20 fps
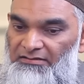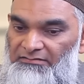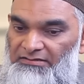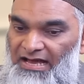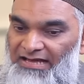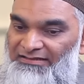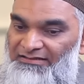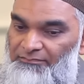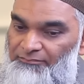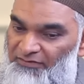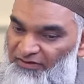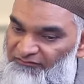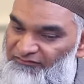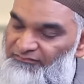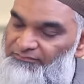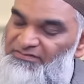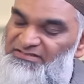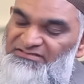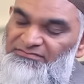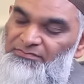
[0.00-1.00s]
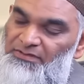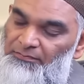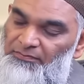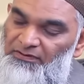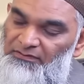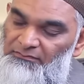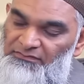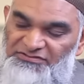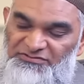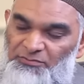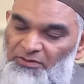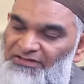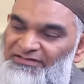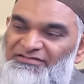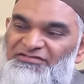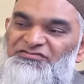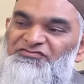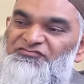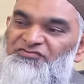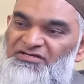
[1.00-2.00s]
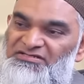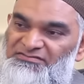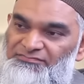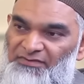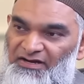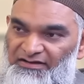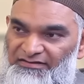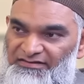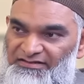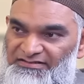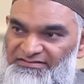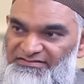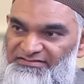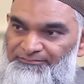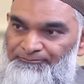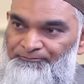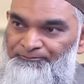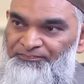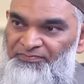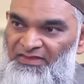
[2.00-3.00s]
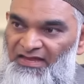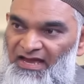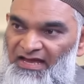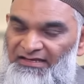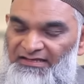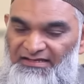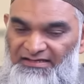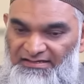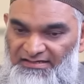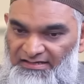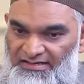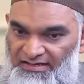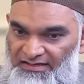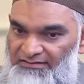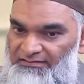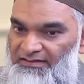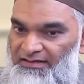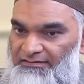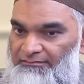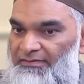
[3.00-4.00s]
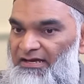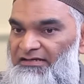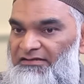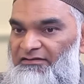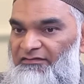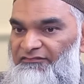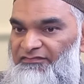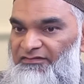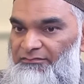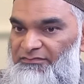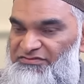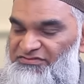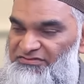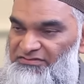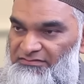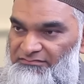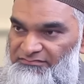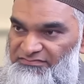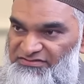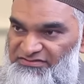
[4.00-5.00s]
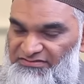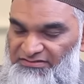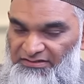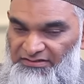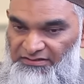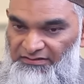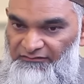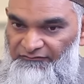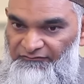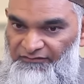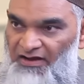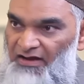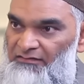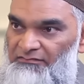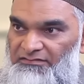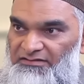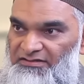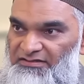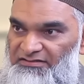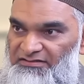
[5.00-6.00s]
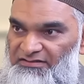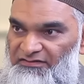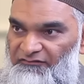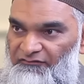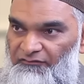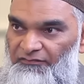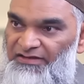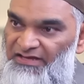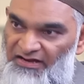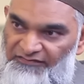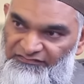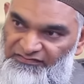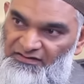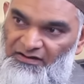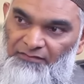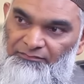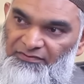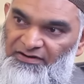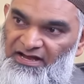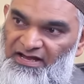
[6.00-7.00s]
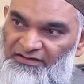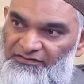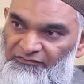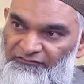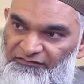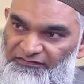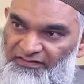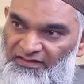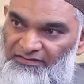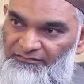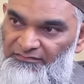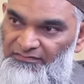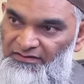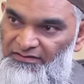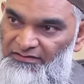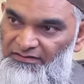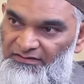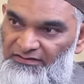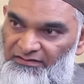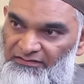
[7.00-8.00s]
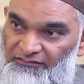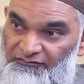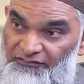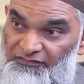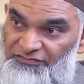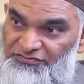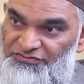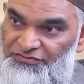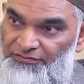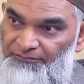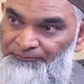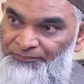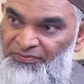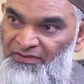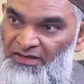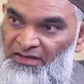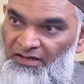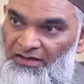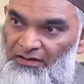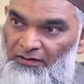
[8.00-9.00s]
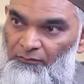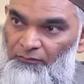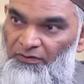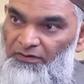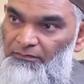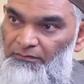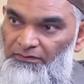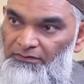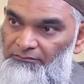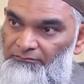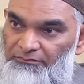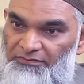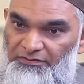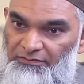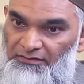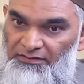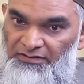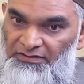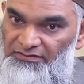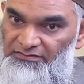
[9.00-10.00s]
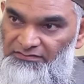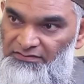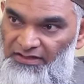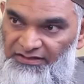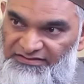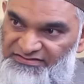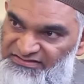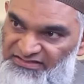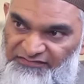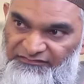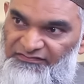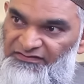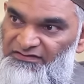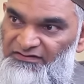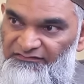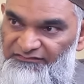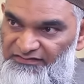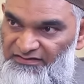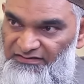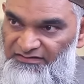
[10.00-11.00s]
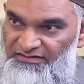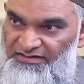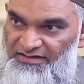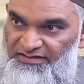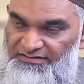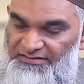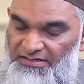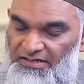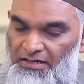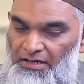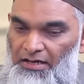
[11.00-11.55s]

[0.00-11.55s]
And the Prophet, peace be upon him, was quite distressed by this. And he and many of the Muslims vowed that if we have the upper hand over them in the future, we will mutilate like 70 of their dead.